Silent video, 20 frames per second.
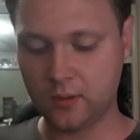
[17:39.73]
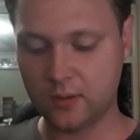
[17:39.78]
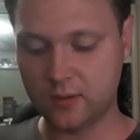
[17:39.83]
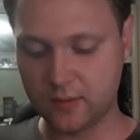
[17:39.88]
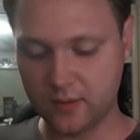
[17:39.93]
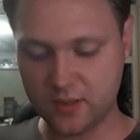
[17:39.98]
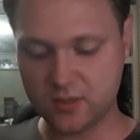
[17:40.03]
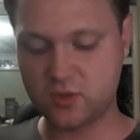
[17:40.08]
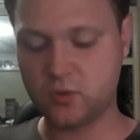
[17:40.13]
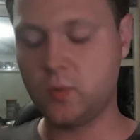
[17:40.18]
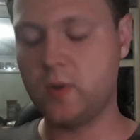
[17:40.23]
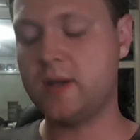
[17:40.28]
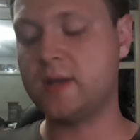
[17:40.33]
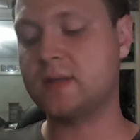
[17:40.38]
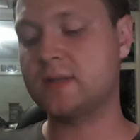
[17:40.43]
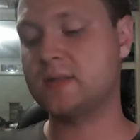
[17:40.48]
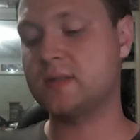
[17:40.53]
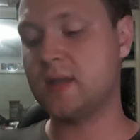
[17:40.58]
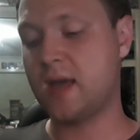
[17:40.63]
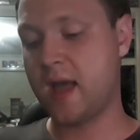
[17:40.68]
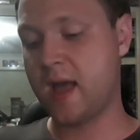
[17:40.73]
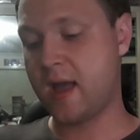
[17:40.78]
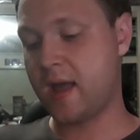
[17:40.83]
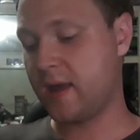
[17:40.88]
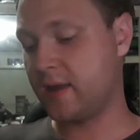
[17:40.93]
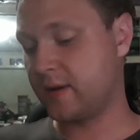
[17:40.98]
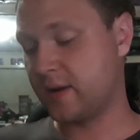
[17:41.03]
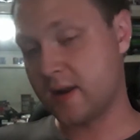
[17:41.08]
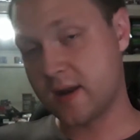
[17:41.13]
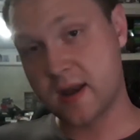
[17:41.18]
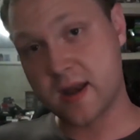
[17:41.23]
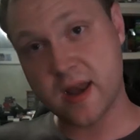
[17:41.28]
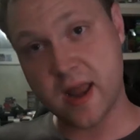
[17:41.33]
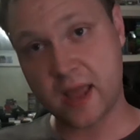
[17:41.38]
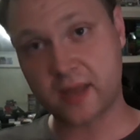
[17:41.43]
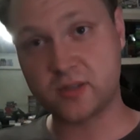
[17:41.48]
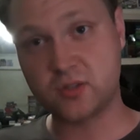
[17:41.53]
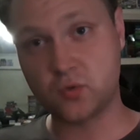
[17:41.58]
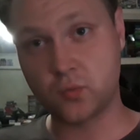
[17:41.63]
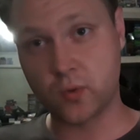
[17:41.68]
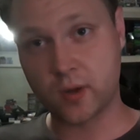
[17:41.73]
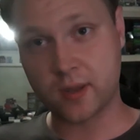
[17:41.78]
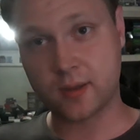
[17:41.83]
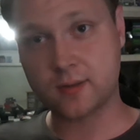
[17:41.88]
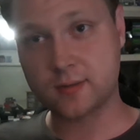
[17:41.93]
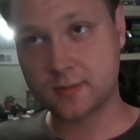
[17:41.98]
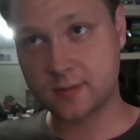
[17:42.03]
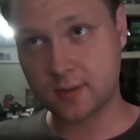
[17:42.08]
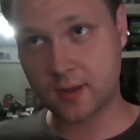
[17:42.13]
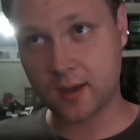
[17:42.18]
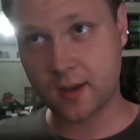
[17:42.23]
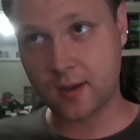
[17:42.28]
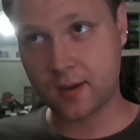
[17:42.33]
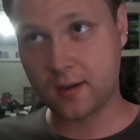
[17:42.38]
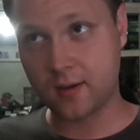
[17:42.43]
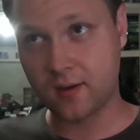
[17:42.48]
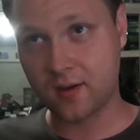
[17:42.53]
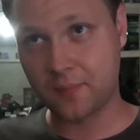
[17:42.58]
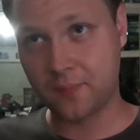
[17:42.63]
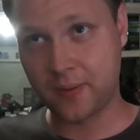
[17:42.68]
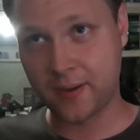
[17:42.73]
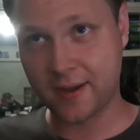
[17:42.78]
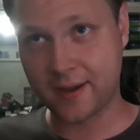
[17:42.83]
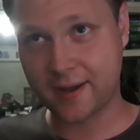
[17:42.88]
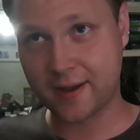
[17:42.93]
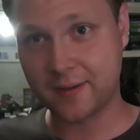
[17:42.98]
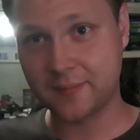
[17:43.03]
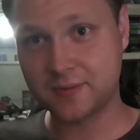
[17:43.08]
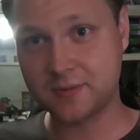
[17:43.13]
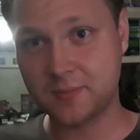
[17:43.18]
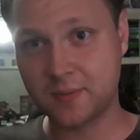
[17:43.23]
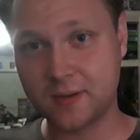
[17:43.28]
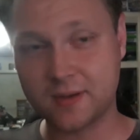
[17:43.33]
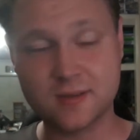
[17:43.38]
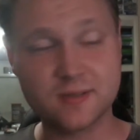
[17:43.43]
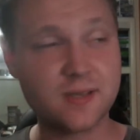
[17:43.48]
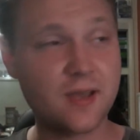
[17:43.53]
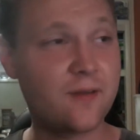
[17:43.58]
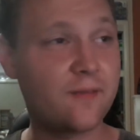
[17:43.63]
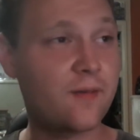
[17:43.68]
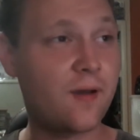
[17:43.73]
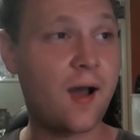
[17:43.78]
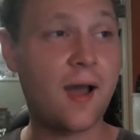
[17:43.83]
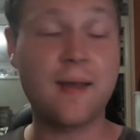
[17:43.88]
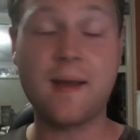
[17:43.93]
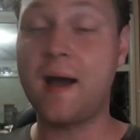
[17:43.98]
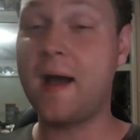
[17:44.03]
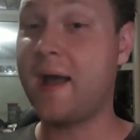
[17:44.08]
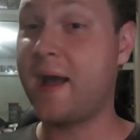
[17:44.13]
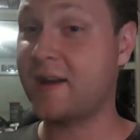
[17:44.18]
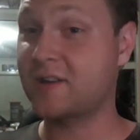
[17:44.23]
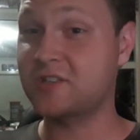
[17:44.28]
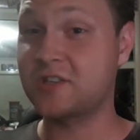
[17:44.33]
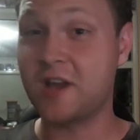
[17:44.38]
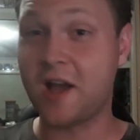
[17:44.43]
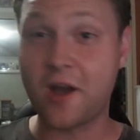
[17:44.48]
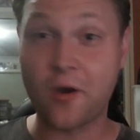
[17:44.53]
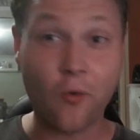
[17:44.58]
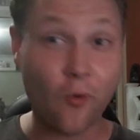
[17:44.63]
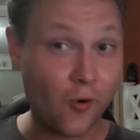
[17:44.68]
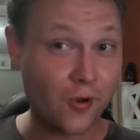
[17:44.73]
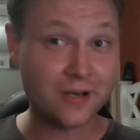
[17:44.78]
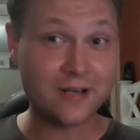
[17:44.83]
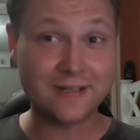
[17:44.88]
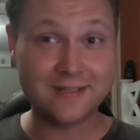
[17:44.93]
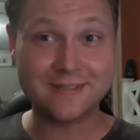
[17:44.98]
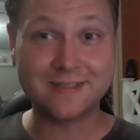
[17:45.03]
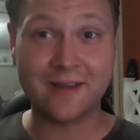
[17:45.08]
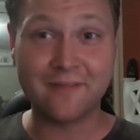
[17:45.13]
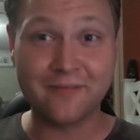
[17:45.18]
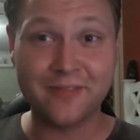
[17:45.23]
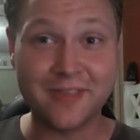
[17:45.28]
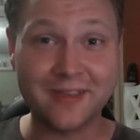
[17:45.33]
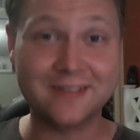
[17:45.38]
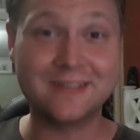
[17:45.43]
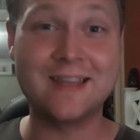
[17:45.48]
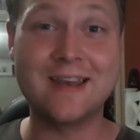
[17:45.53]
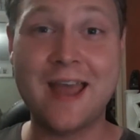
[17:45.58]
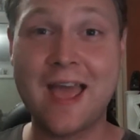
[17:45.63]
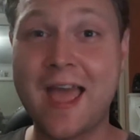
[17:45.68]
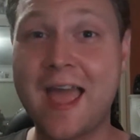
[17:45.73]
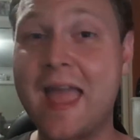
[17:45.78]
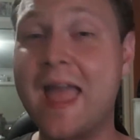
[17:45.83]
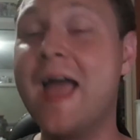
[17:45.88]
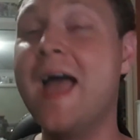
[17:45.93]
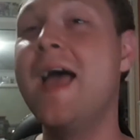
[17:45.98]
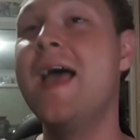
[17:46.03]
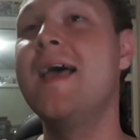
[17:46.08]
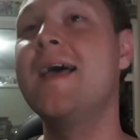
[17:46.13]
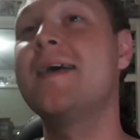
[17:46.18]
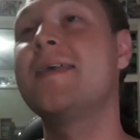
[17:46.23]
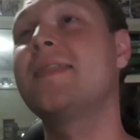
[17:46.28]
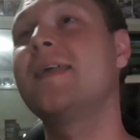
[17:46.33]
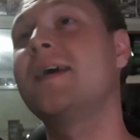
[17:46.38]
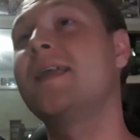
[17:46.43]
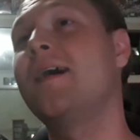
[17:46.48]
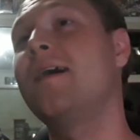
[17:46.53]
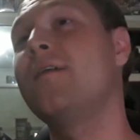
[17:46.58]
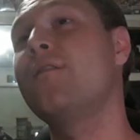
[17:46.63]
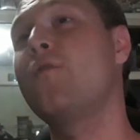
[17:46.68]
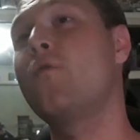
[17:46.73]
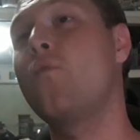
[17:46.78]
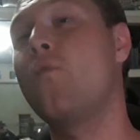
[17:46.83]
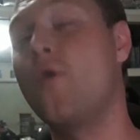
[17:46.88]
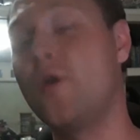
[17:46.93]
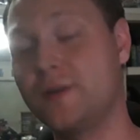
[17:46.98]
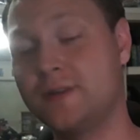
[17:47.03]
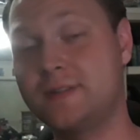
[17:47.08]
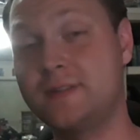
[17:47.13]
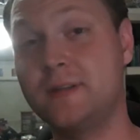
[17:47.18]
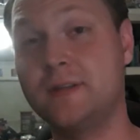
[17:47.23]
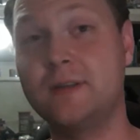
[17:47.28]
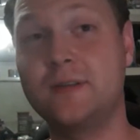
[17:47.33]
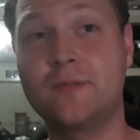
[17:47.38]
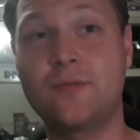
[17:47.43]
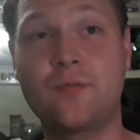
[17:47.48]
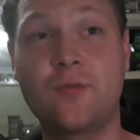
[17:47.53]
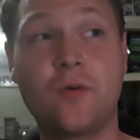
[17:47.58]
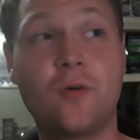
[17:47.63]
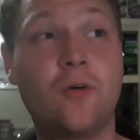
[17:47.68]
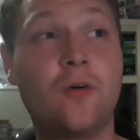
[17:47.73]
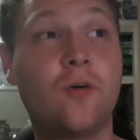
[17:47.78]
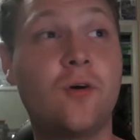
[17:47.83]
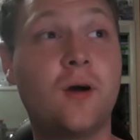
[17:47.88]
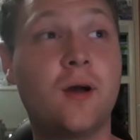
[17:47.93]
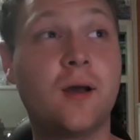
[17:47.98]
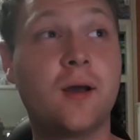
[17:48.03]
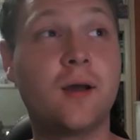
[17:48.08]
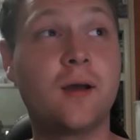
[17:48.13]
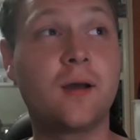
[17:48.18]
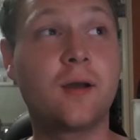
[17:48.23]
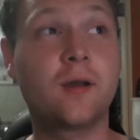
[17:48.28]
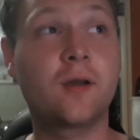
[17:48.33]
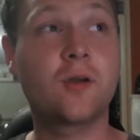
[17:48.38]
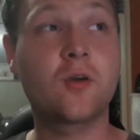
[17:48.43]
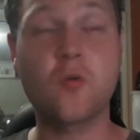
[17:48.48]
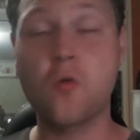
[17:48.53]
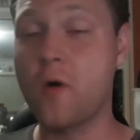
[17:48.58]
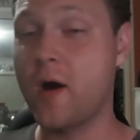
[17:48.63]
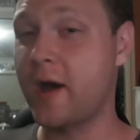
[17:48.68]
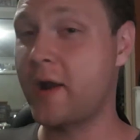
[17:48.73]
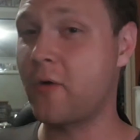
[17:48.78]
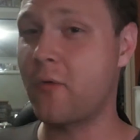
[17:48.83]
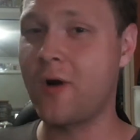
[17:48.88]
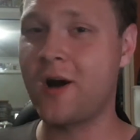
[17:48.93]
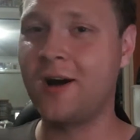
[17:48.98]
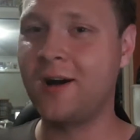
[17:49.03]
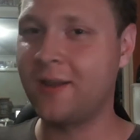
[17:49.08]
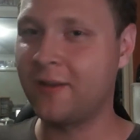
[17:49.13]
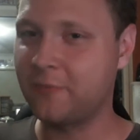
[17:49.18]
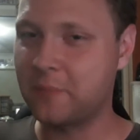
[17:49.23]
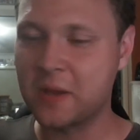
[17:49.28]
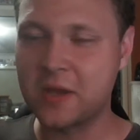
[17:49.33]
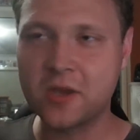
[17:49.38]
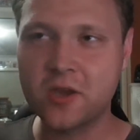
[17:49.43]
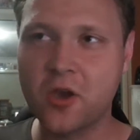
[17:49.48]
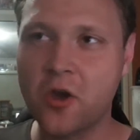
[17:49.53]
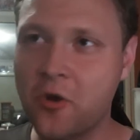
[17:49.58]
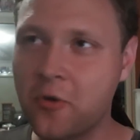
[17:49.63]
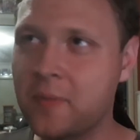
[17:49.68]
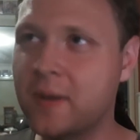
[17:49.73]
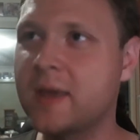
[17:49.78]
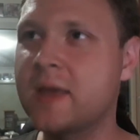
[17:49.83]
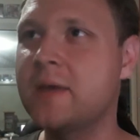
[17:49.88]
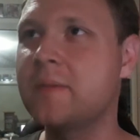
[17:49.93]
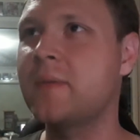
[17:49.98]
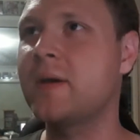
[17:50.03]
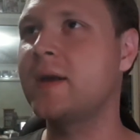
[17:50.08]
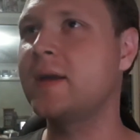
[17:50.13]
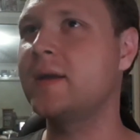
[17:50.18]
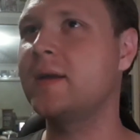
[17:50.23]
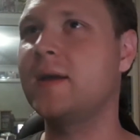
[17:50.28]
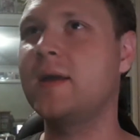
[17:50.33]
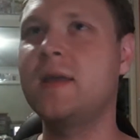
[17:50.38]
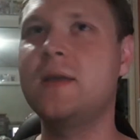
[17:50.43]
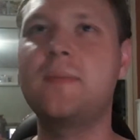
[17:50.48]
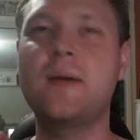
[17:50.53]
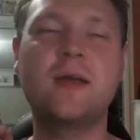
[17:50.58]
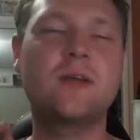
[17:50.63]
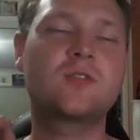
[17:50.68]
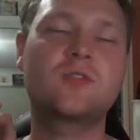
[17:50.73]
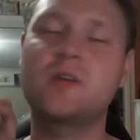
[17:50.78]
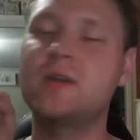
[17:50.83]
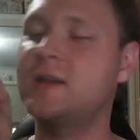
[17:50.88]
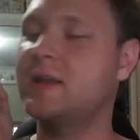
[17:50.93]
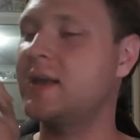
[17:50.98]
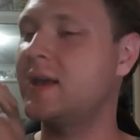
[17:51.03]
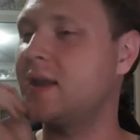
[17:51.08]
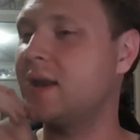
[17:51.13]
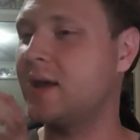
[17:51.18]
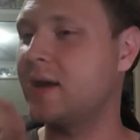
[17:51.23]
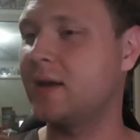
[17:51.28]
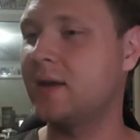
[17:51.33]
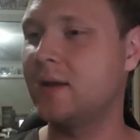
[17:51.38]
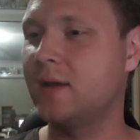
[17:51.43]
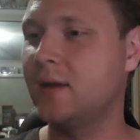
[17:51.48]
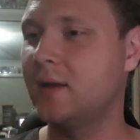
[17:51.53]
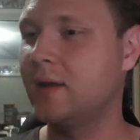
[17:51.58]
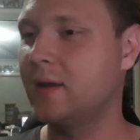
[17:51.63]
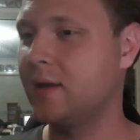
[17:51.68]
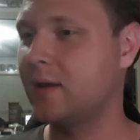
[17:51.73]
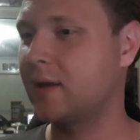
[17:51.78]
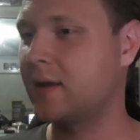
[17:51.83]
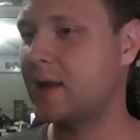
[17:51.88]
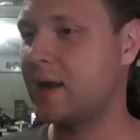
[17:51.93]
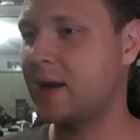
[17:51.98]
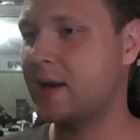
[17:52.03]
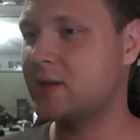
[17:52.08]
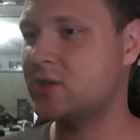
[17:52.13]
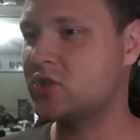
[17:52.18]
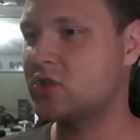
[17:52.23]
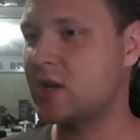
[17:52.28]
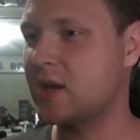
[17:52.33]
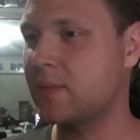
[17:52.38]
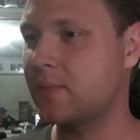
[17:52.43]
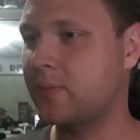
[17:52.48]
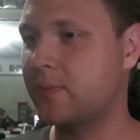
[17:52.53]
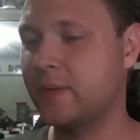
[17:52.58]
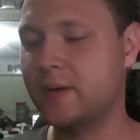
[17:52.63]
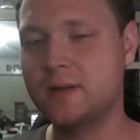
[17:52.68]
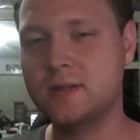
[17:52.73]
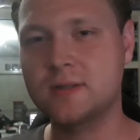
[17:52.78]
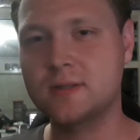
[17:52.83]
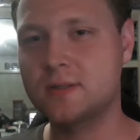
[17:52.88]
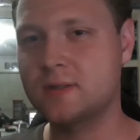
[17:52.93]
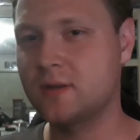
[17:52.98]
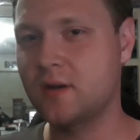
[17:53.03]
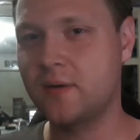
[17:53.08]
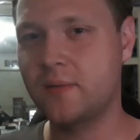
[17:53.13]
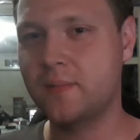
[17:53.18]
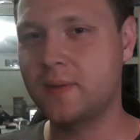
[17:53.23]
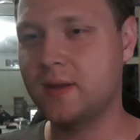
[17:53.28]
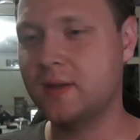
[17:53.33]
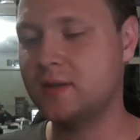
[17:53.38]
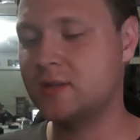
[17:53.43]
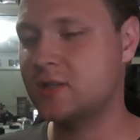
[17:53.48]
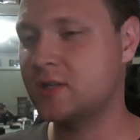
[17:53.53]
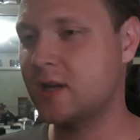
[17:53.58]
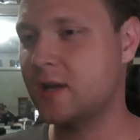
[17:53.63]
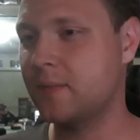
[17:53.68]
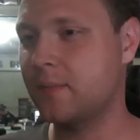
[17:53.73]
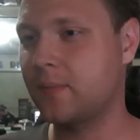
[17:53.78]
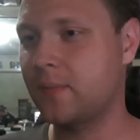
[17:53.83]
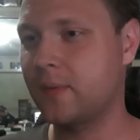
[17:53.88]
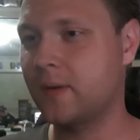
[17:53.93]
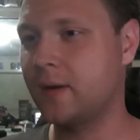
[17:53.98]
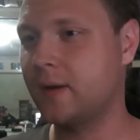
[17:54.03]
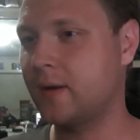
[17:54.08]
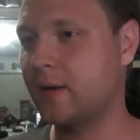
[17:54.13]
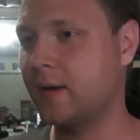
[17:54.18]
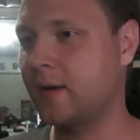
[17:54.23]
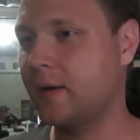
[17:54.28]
this week's and next week's pickups, because I actually ordered something today that I've wanted for quite a while. I've been combing eBay trying to get it cheap, but it's just not being cheap. But